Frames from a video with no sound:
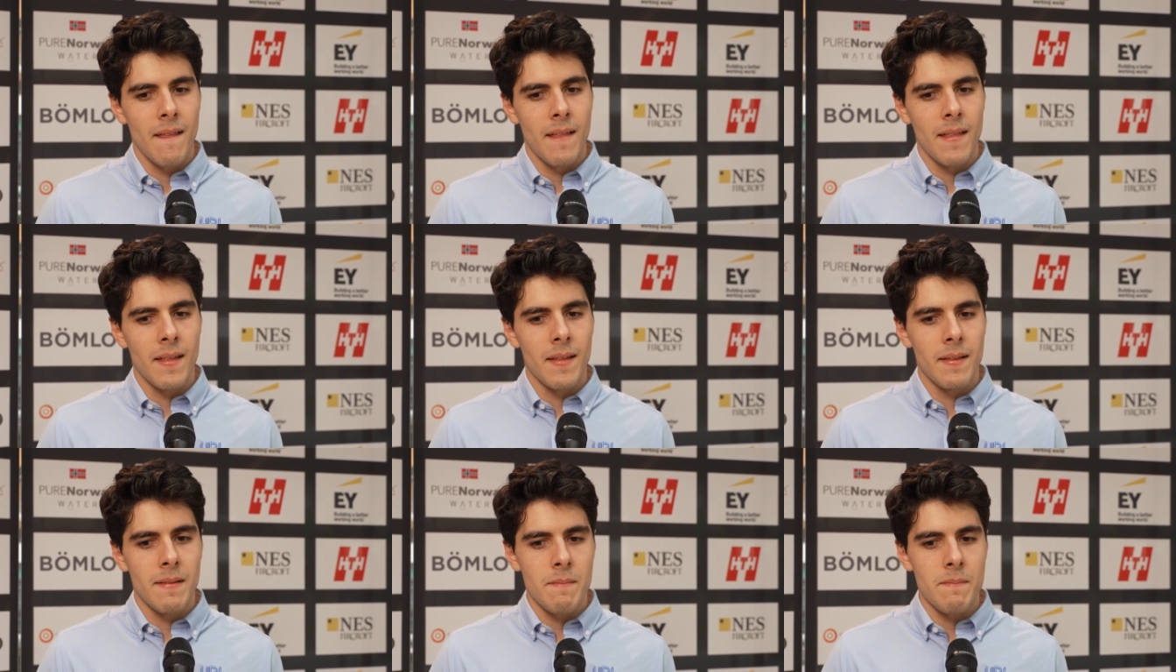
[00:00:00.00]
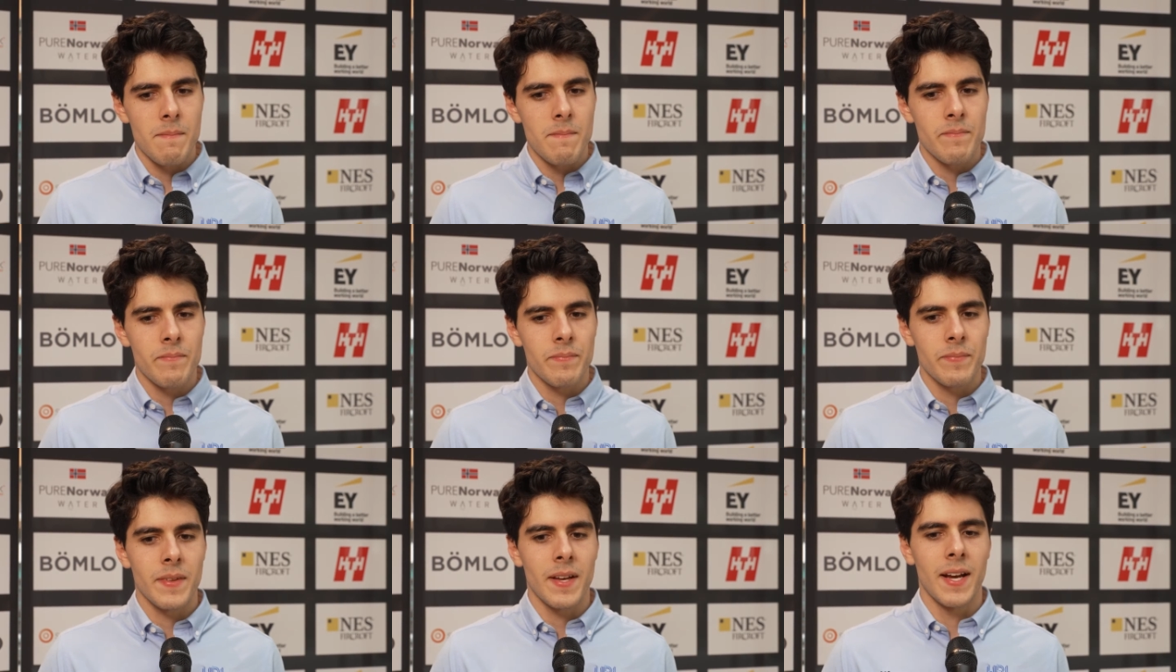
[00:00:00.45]
Um,
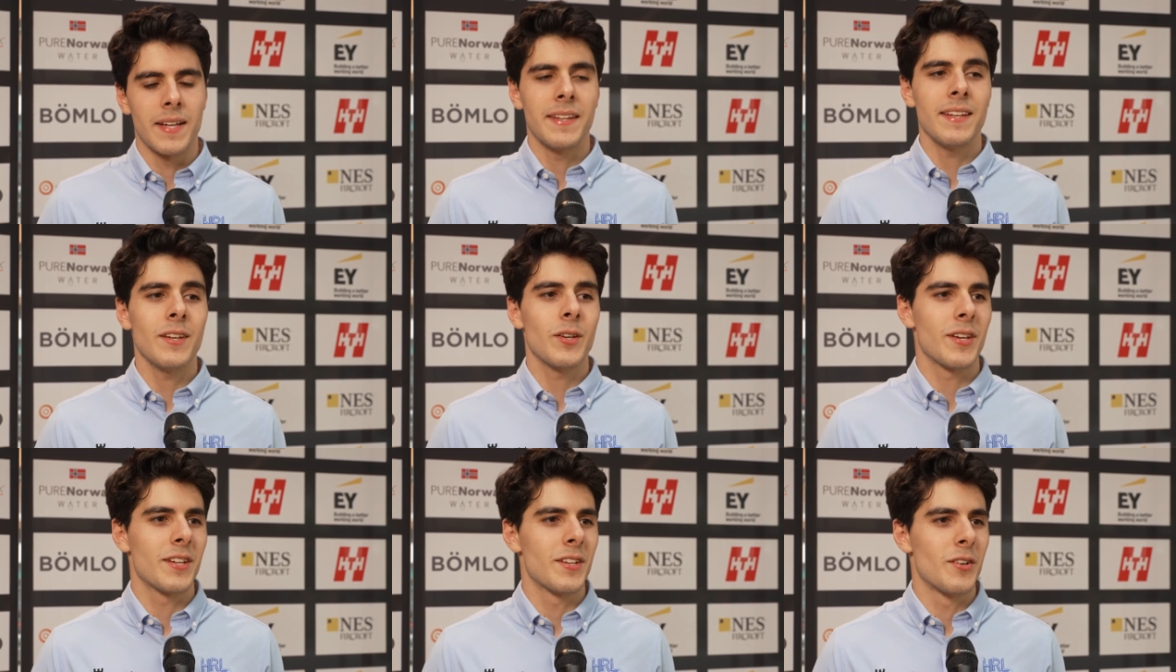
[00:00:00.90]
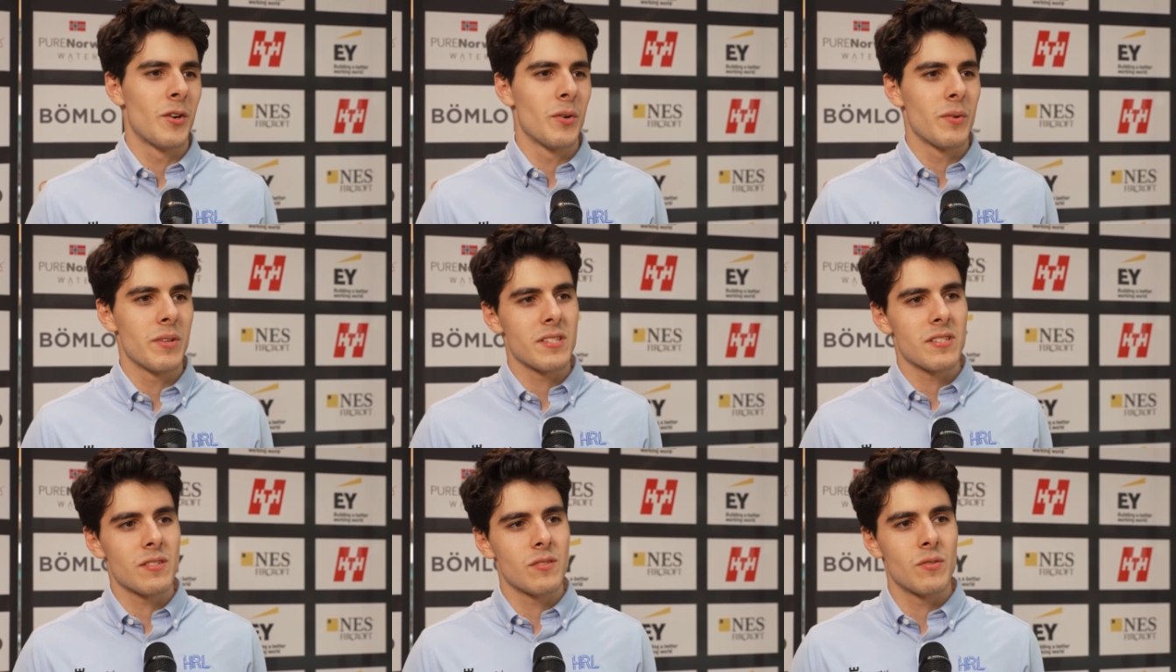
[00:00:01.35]
I think you can
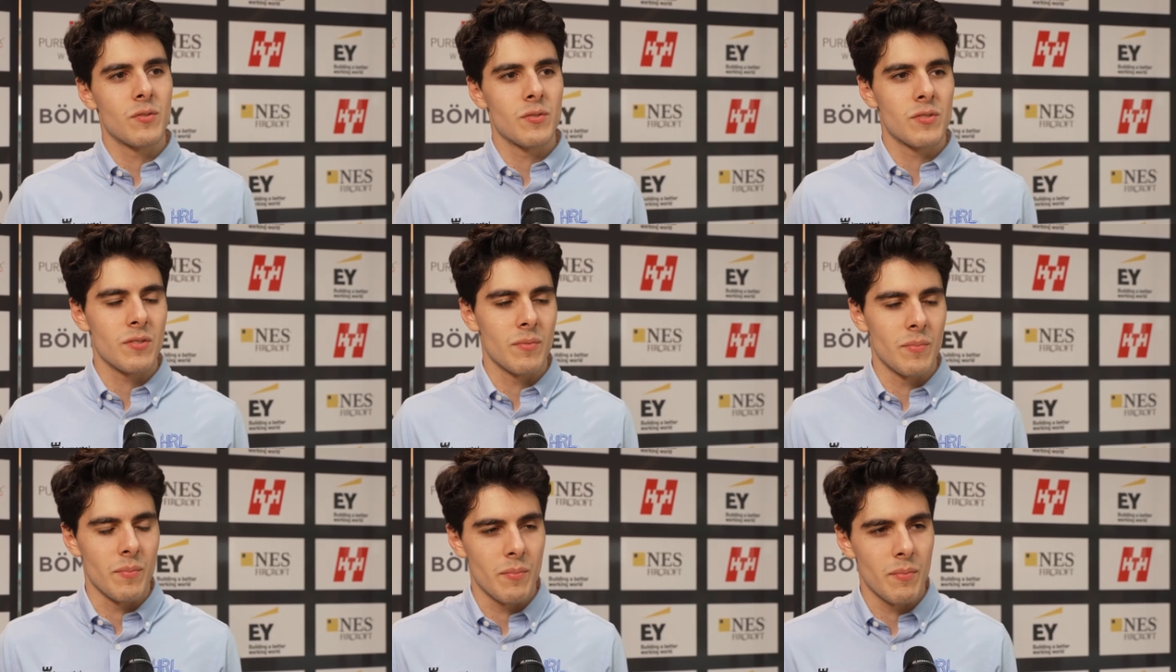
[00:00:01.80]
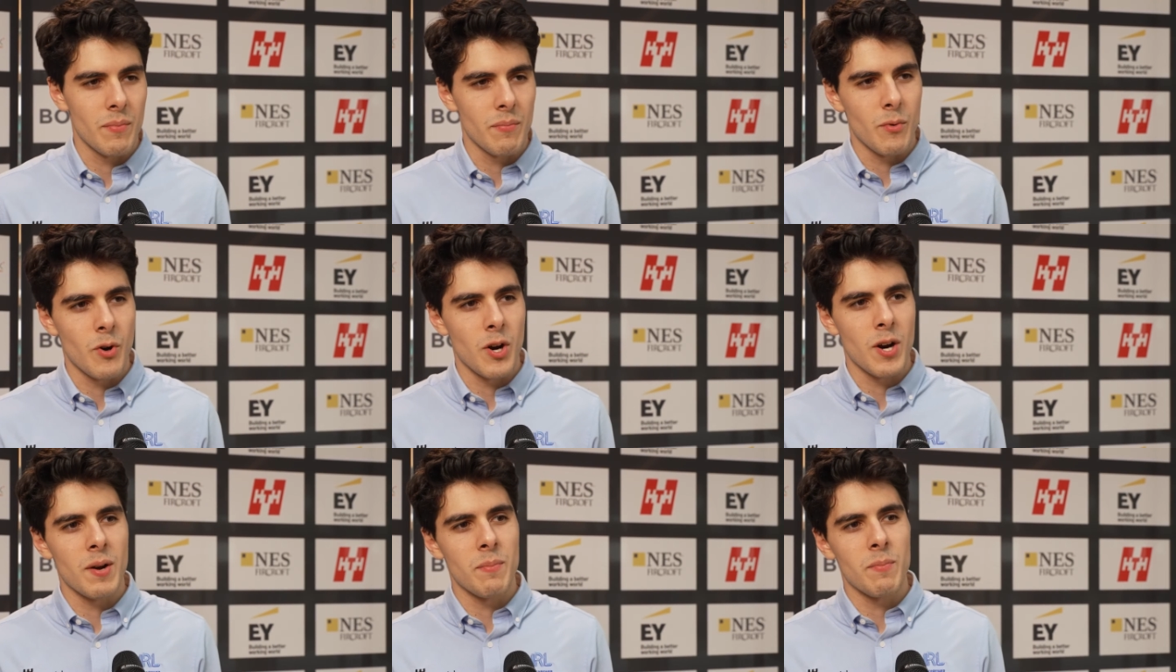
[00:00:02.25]
always do some
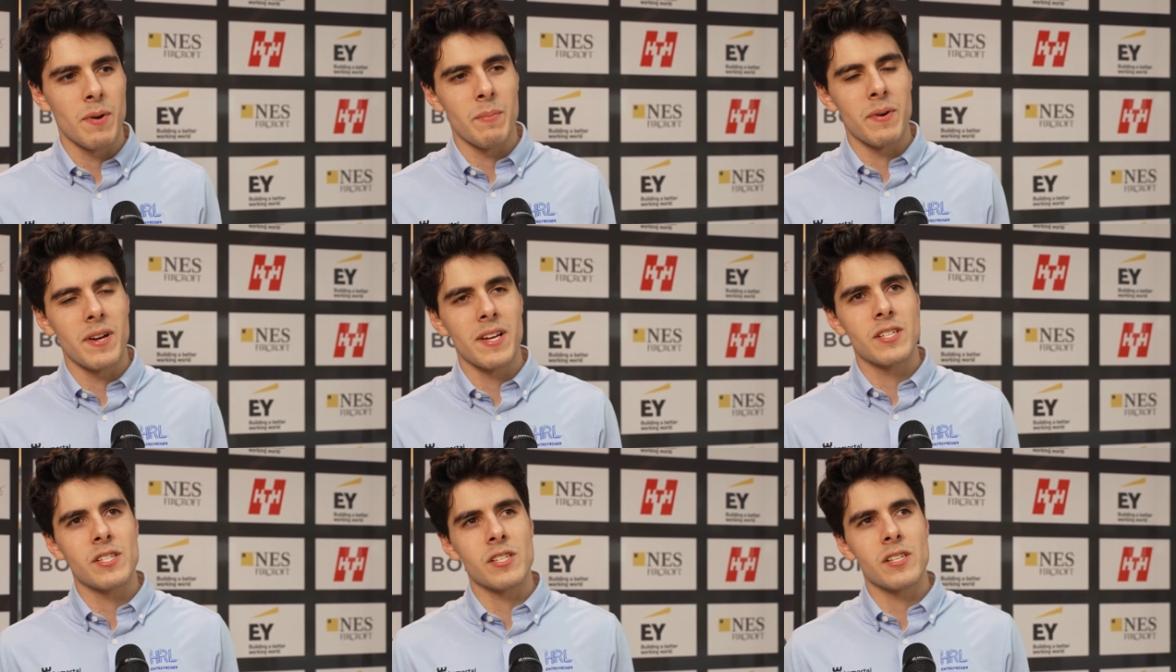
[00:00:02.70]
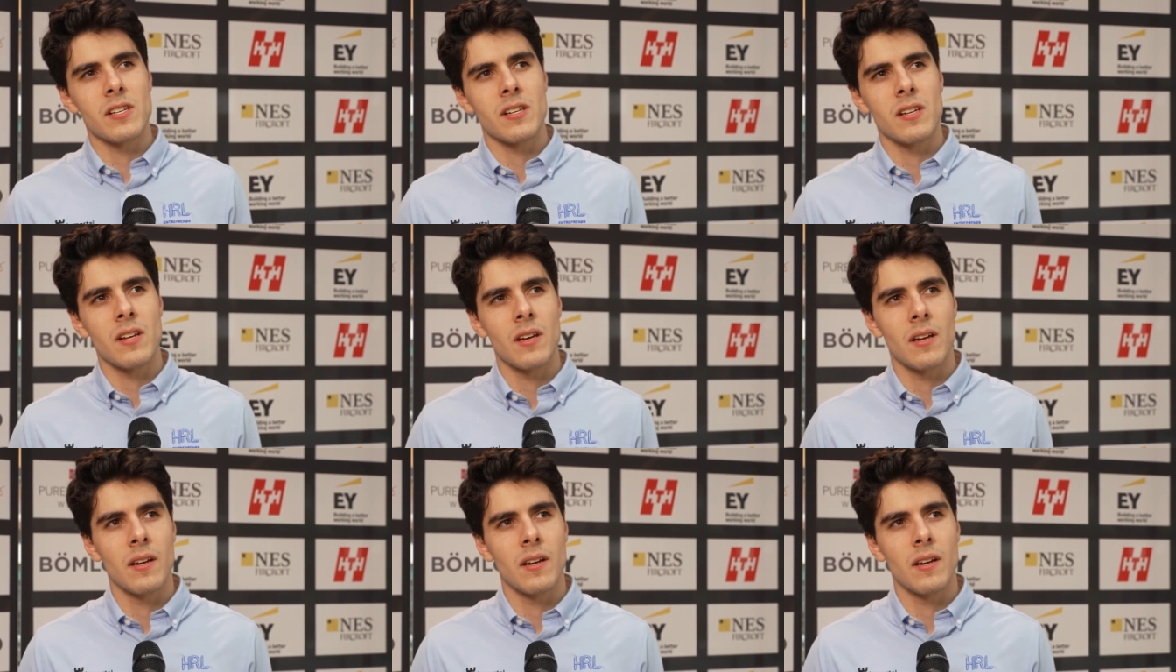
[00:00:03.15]
more preparation.